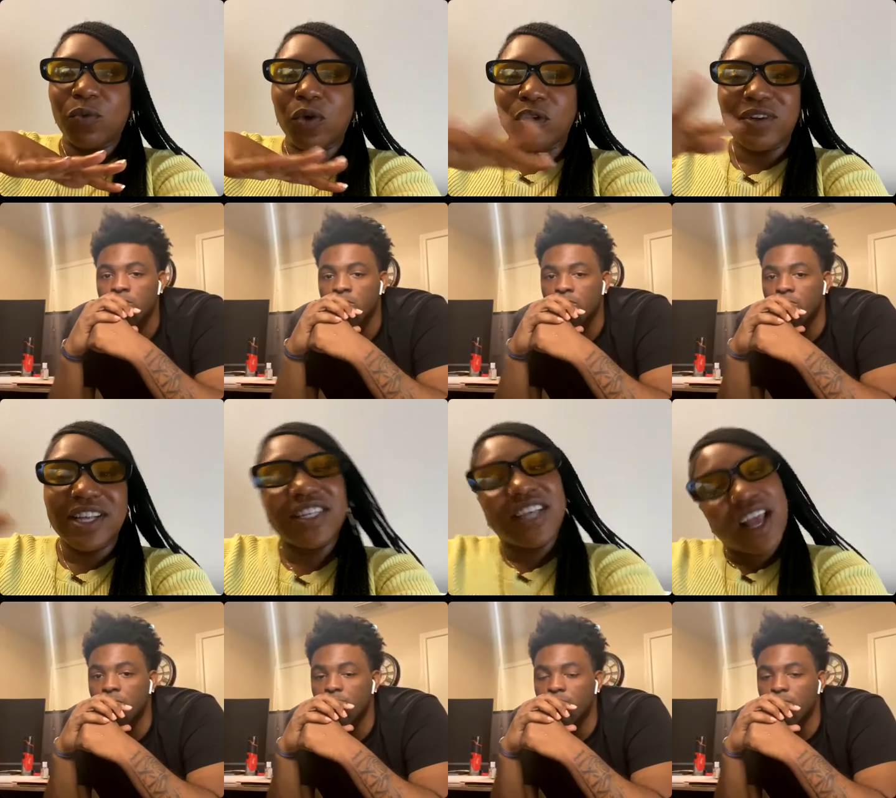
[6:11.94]
Speaker 1: work on
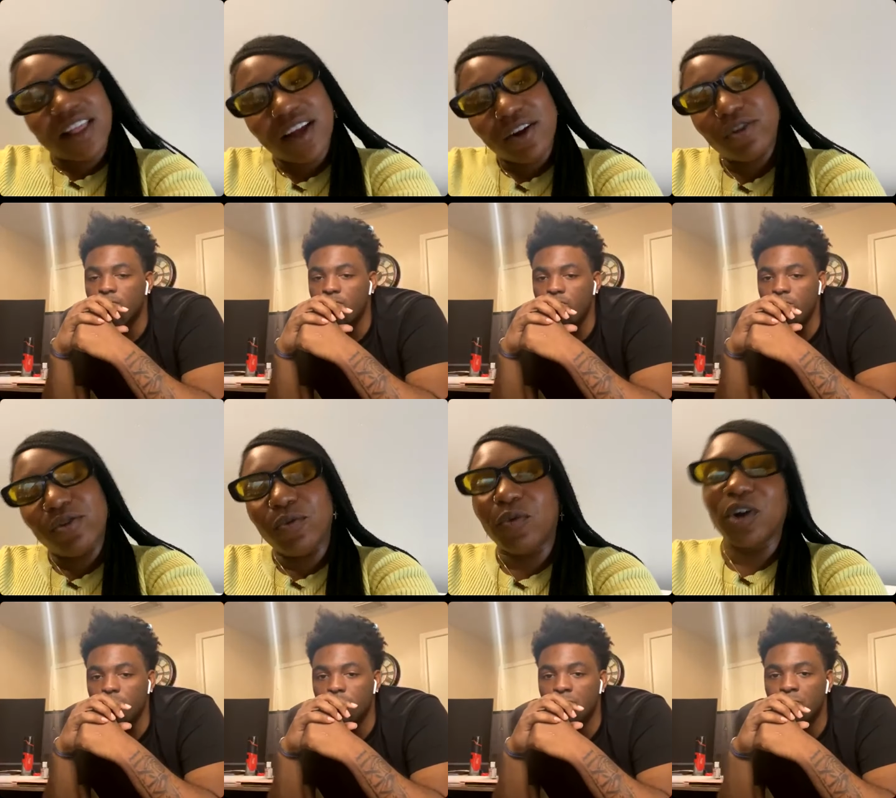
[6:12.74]
that together? Do
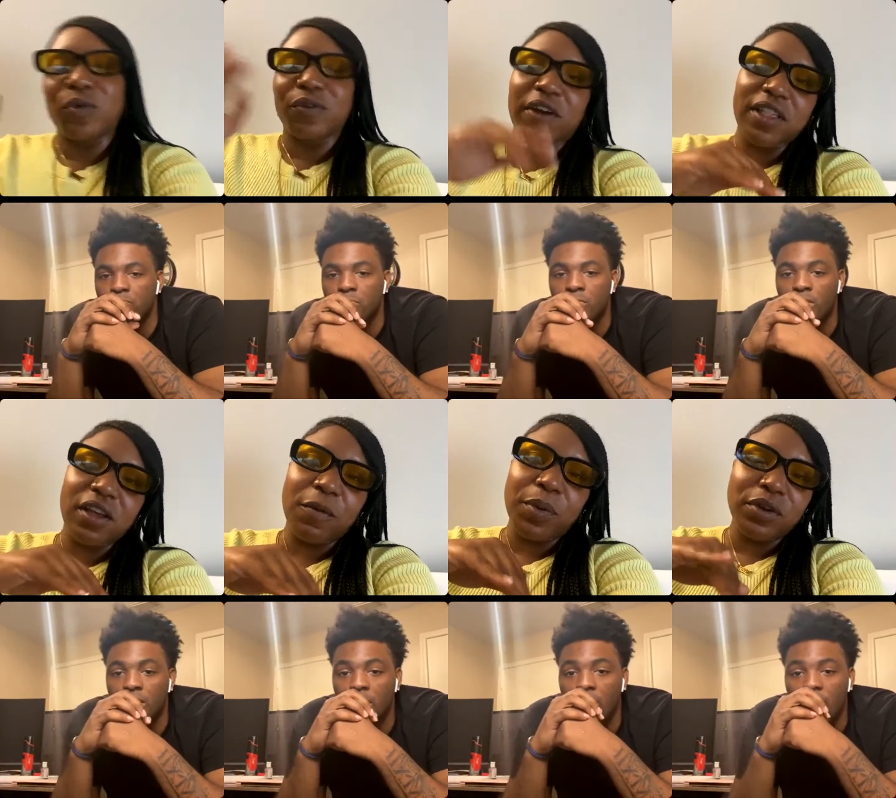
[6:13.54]
you work with
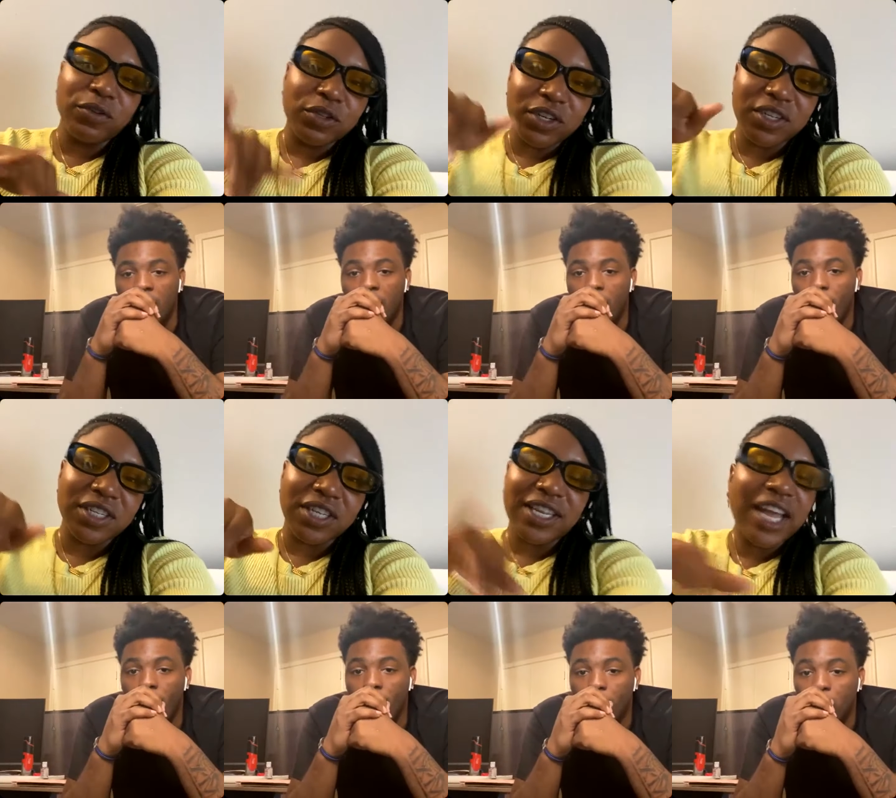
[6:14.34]
other producers
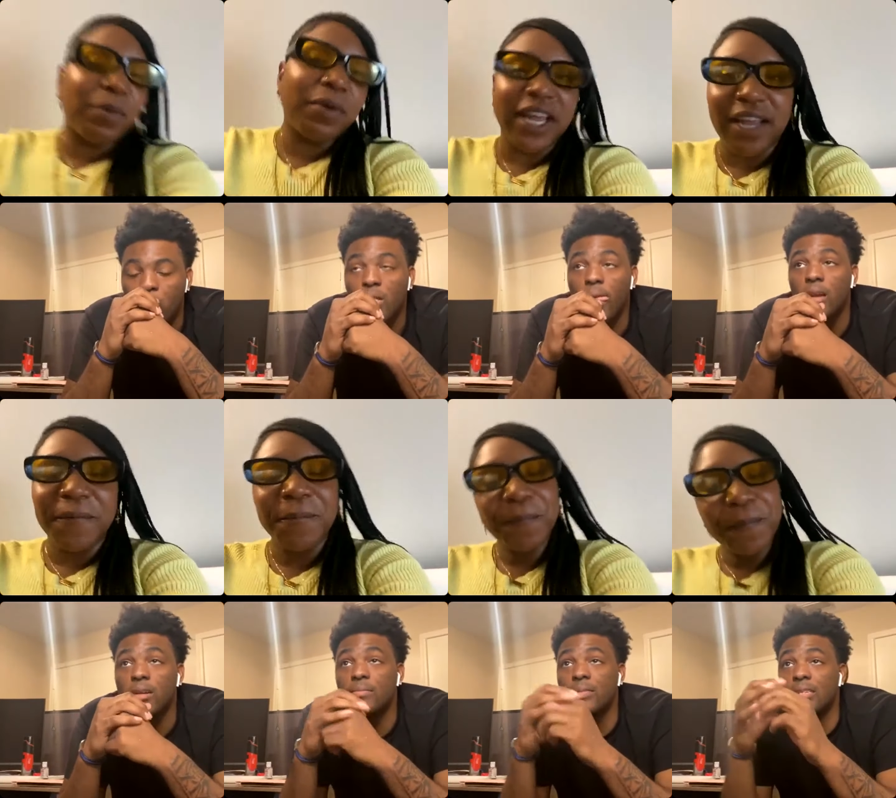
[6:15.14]
and collaborate?
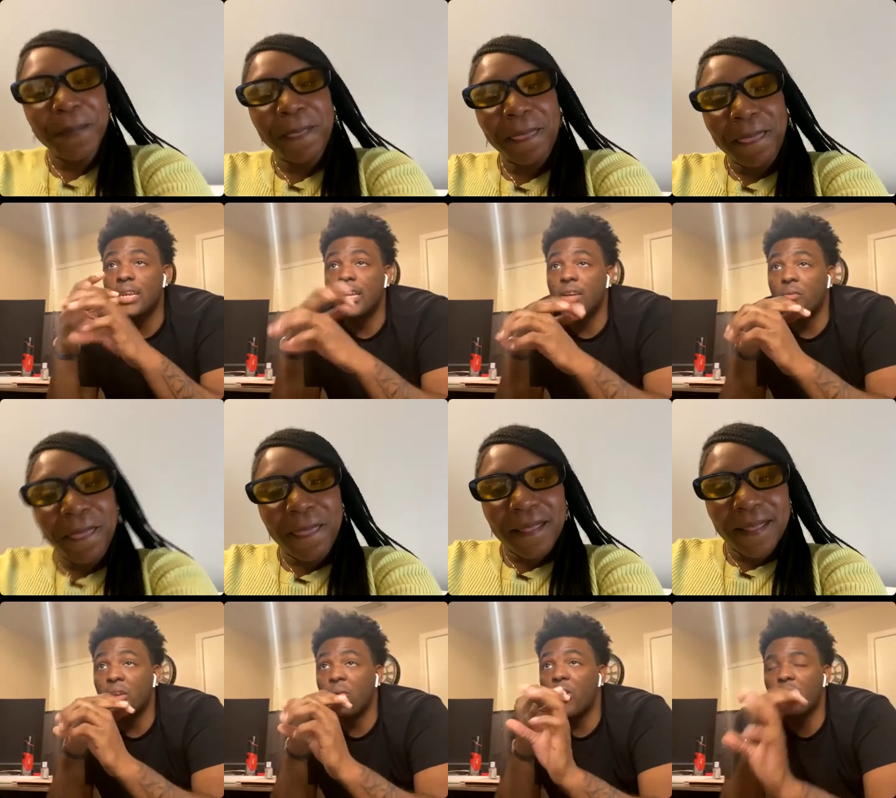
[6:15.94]
Speaker 2: See,
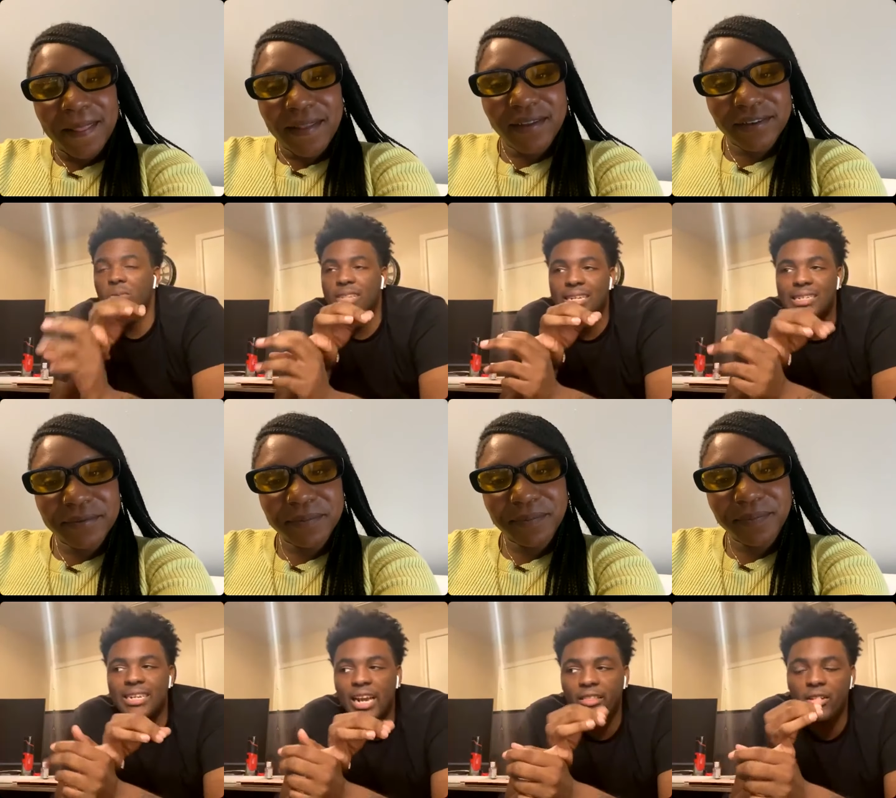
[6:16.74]
we work with that
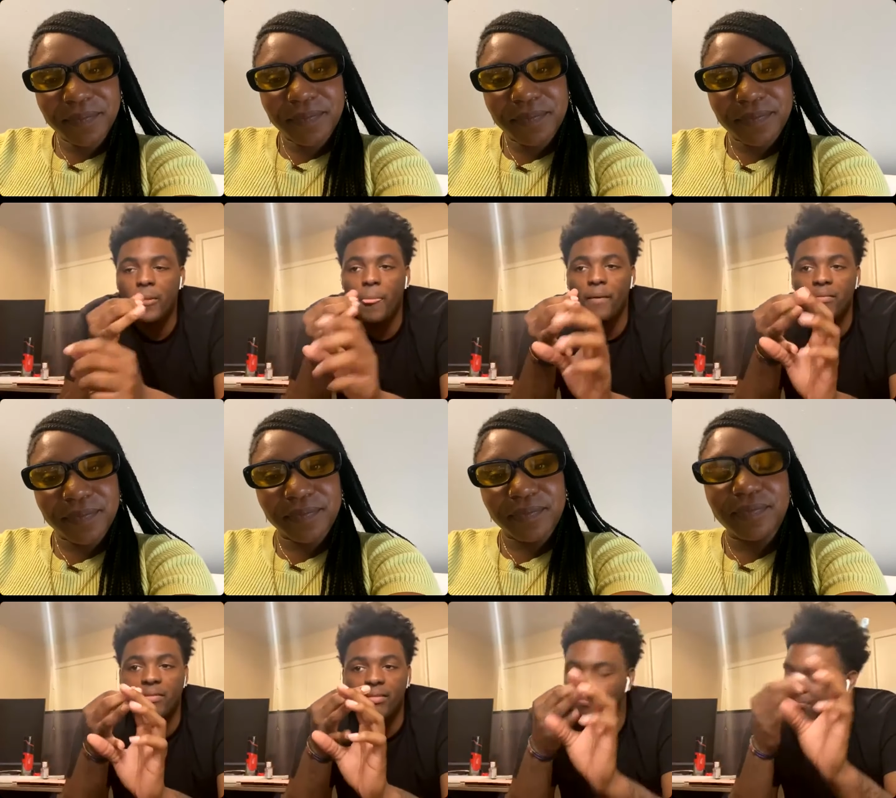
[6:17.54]
together.
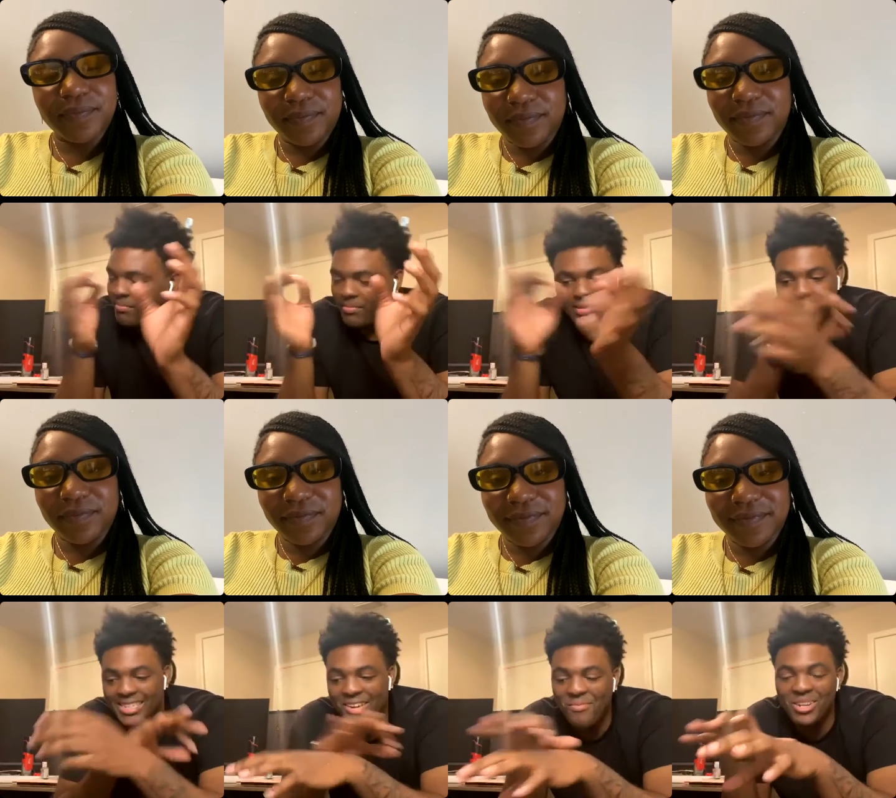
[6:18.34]

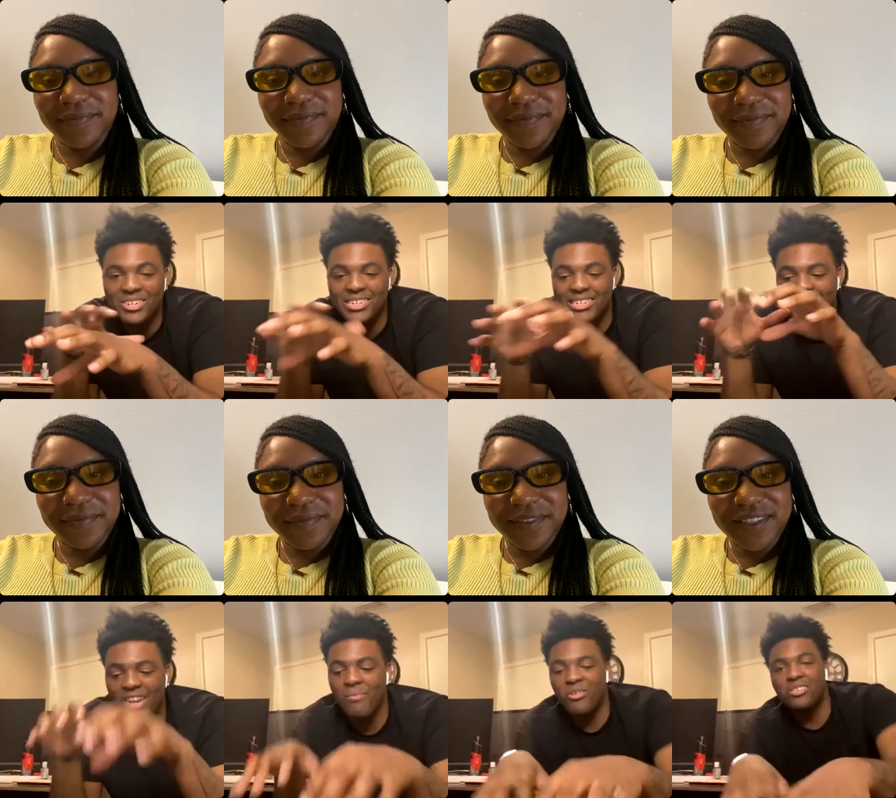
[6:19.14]
They're more
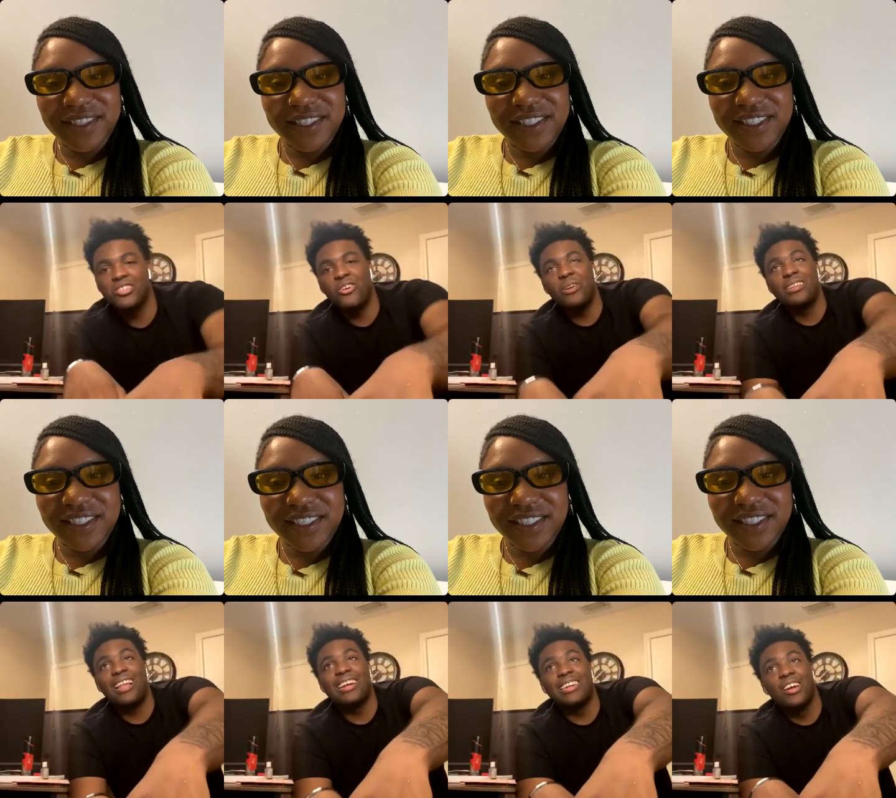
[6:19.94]
they're more so in
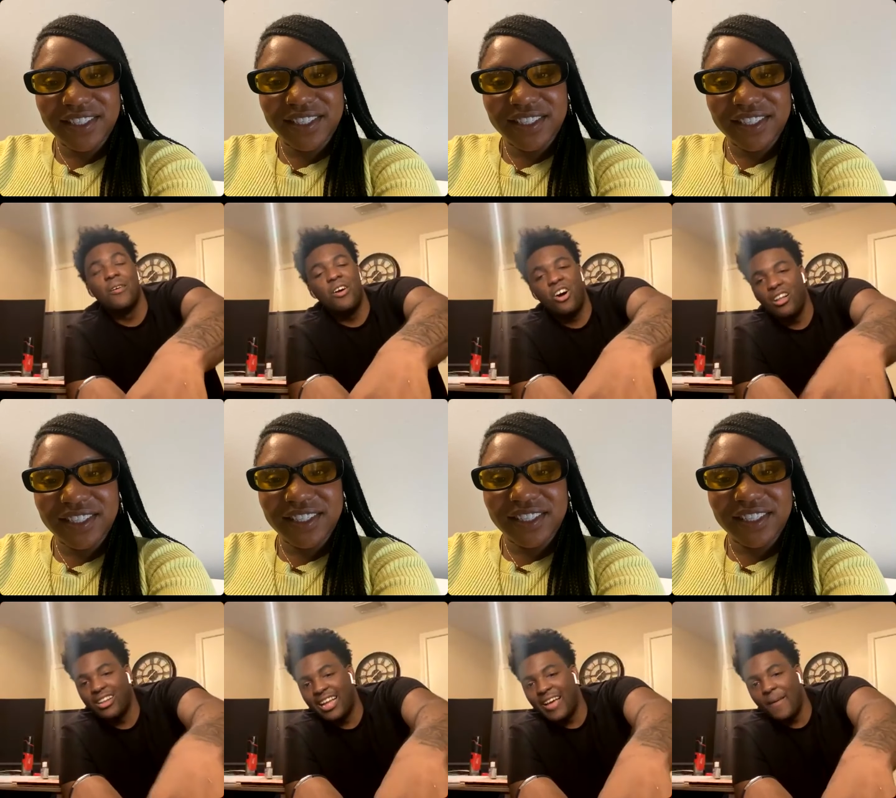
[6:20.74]
like all of
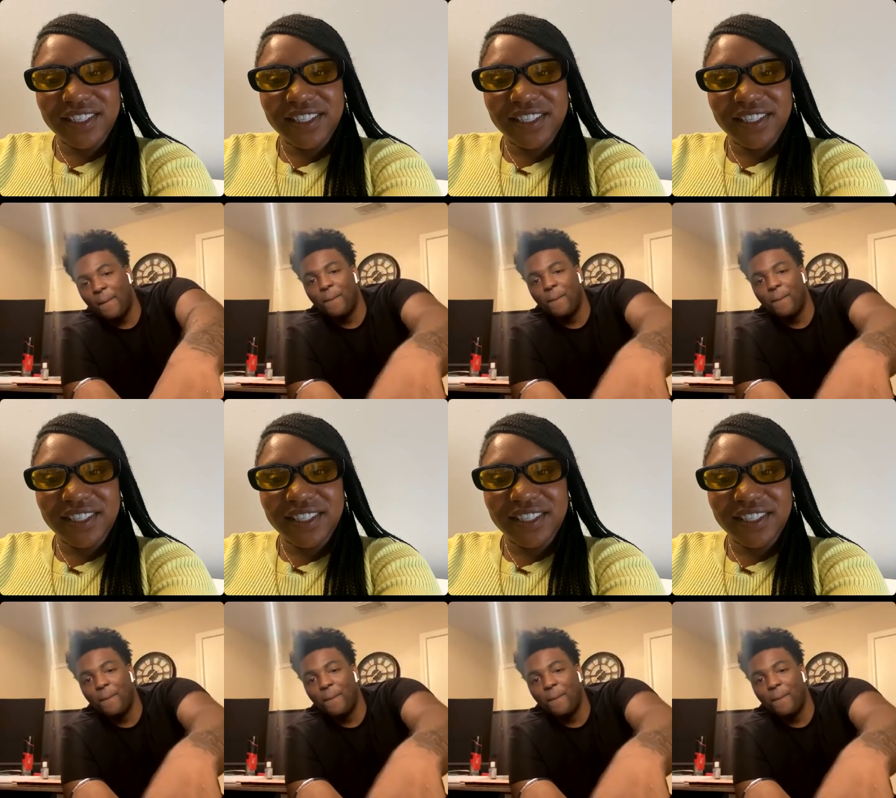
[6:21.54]
that.